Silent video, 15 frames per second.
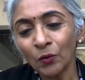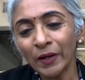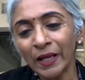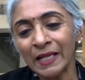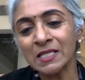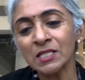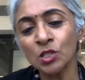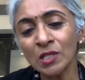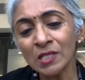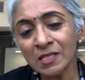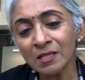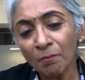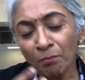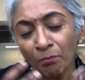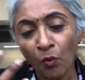It's just
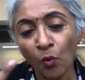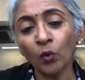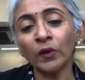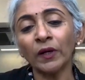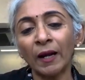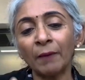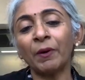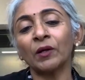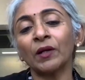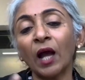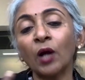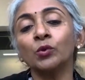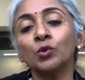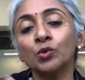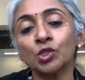more about how
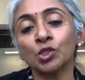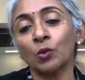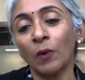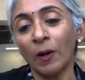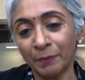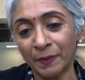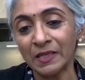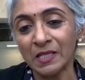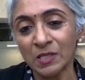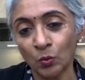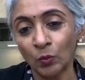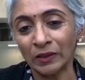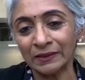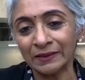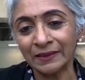you show up in this
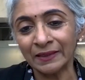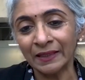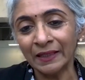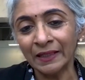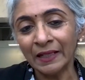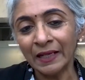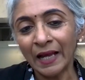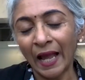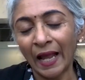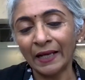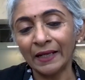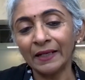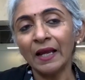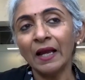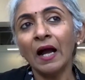world
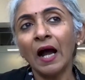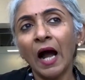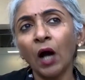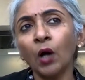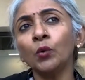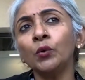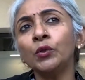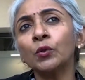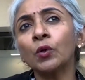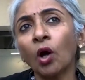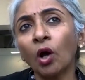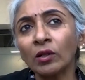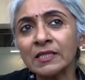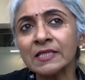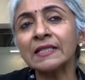and how you
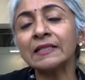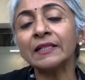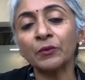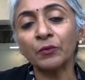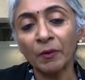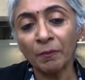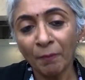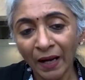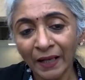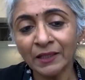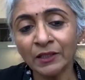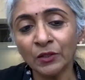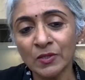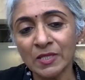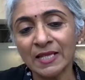constantly remind
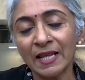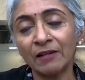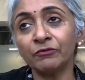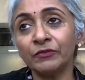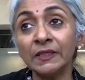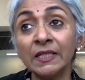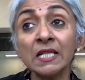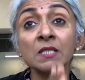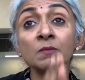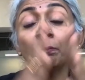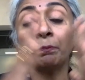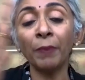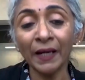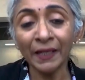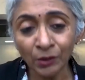yourself,
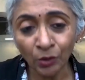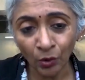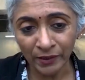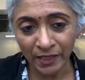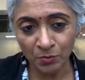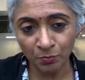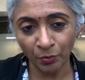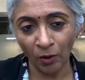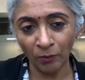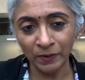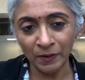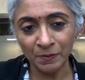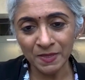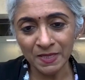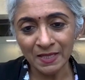despite all these
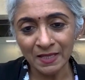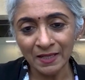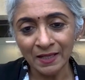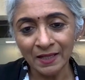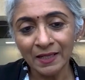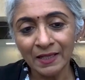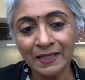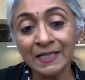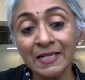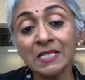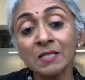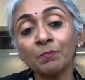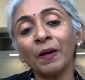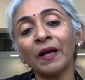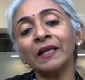problems,
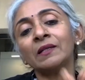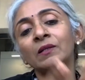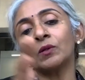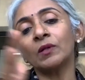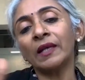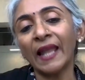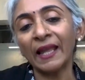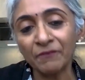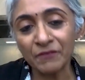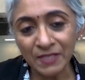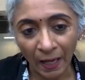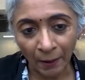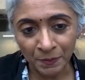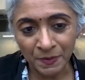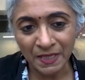despite life's
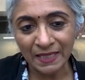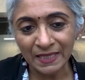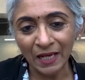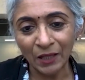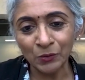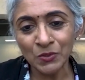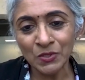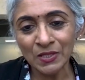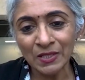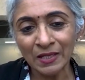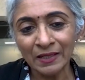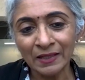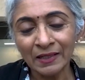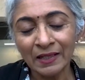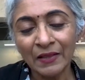ups and downs,
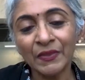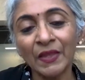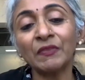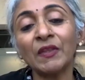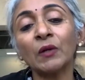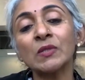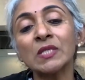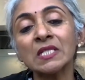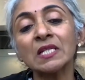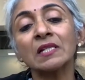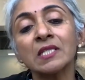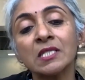that there is still